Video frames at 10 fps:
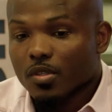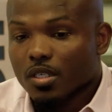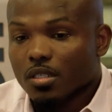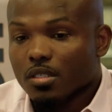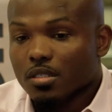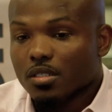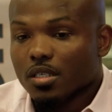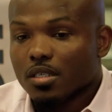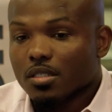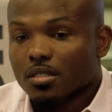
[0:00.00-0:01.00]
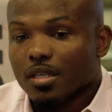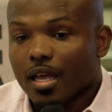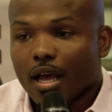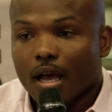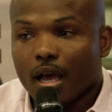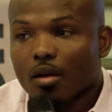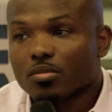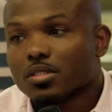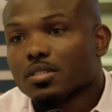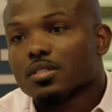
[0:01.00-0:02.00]
get these kids
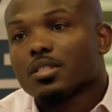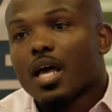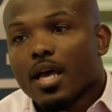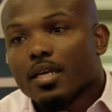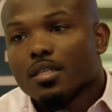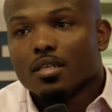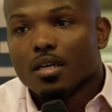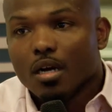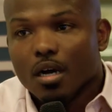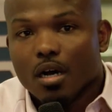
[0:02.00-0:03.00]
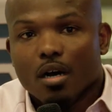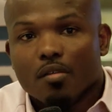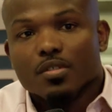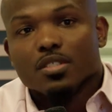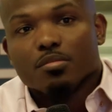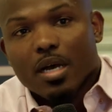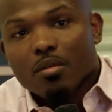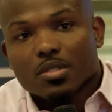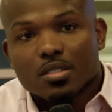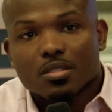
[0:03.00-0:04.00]
outside of these
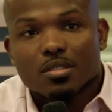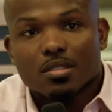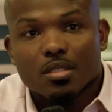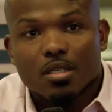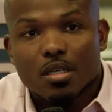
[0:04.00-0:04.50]
mountains.